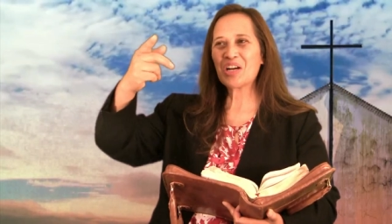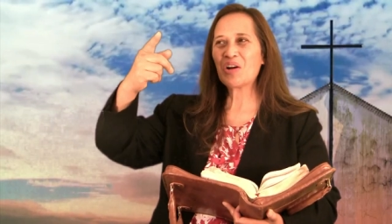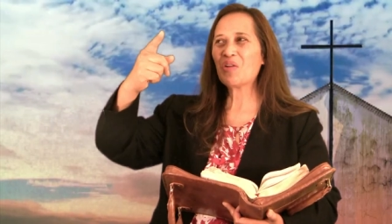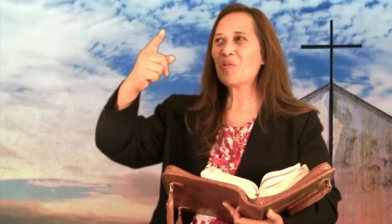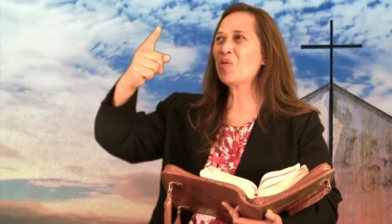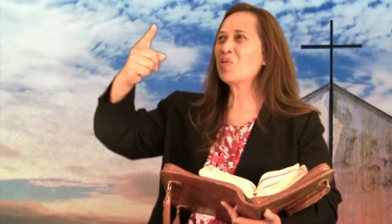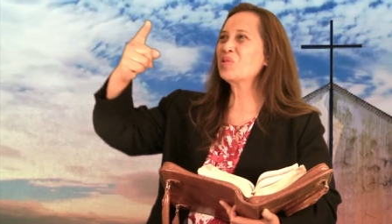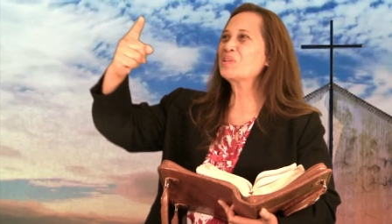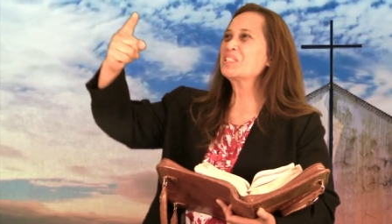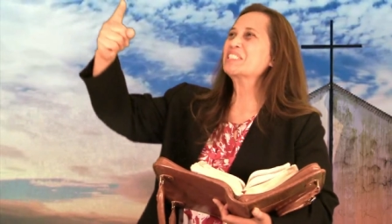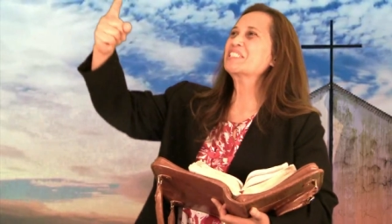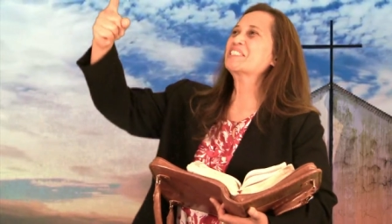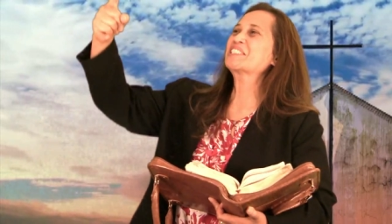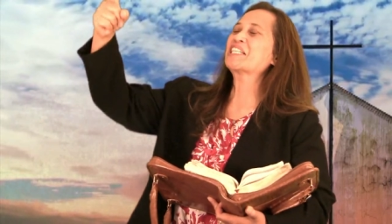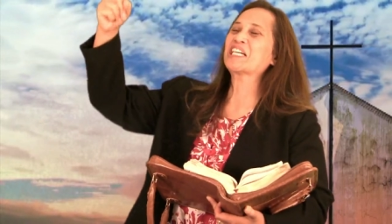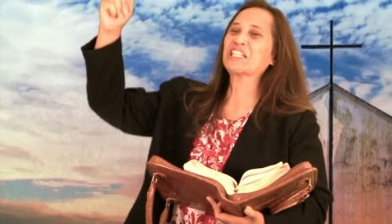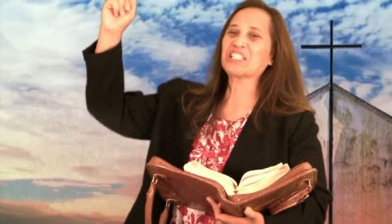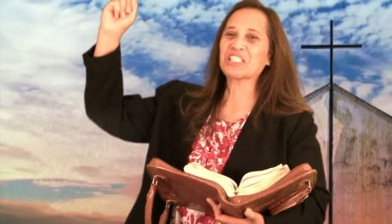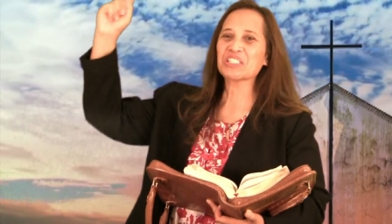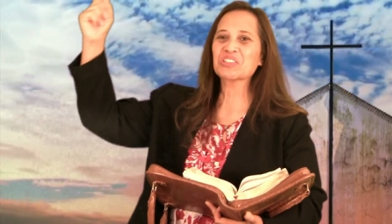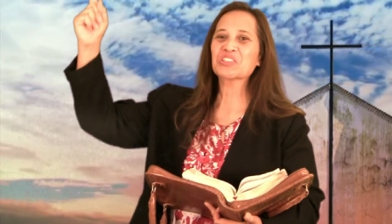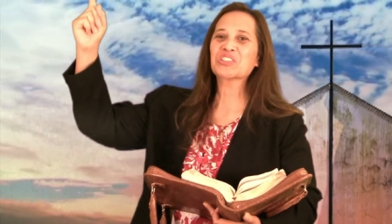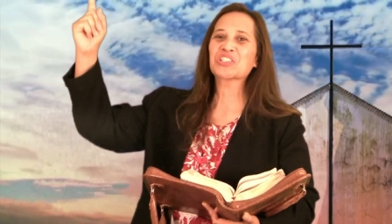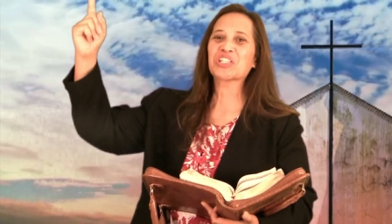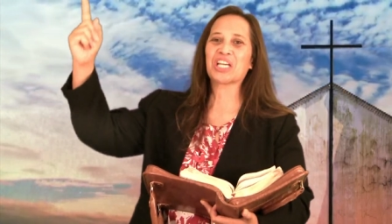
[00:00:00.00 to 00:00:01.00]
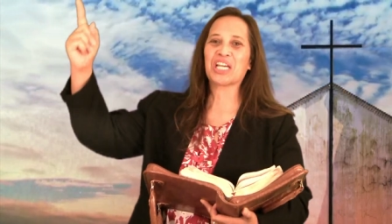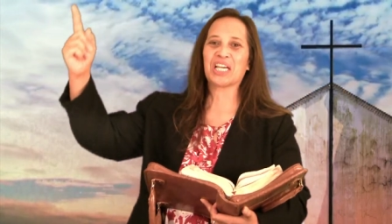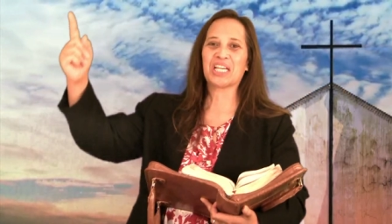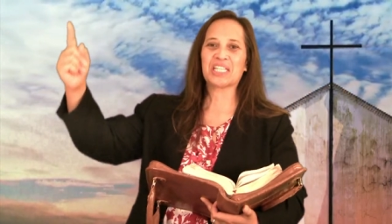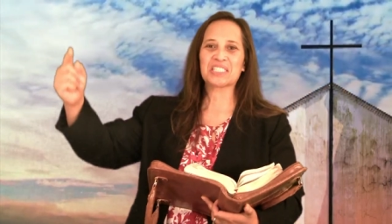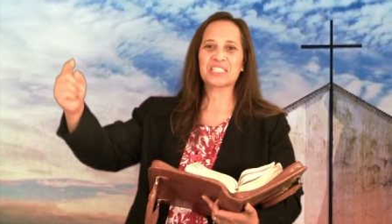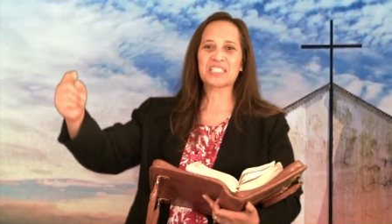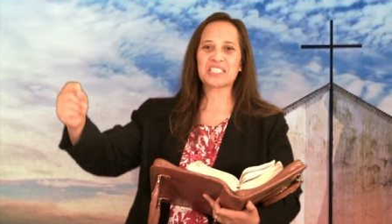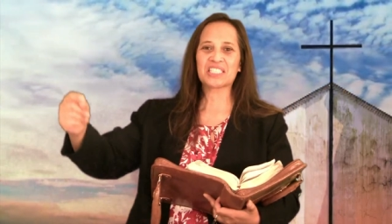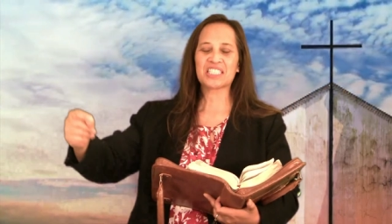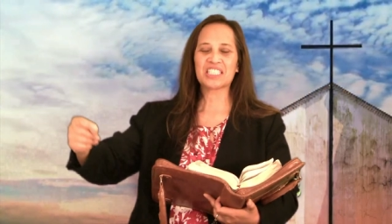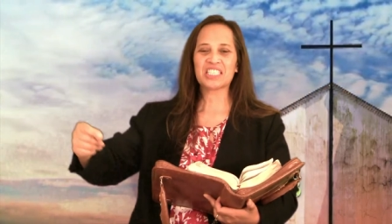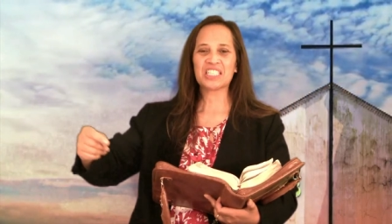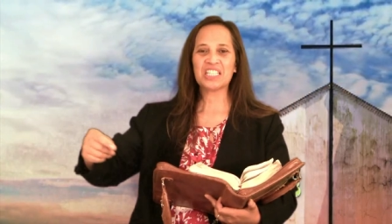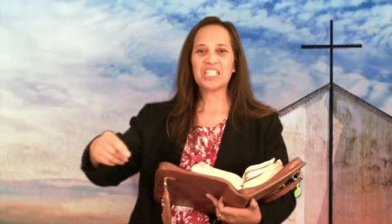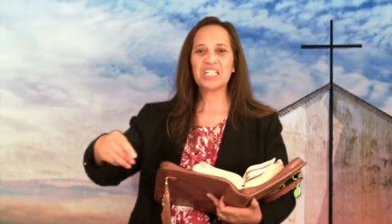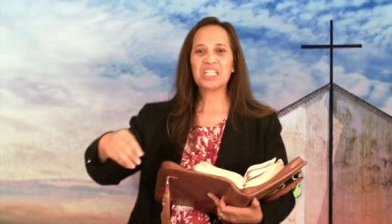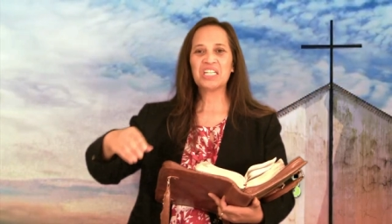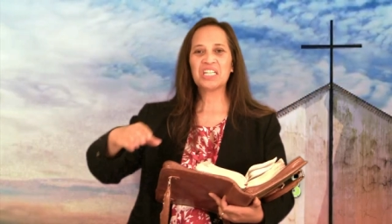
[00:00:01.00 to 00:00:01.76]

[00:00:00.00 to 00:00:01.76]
our only second chance.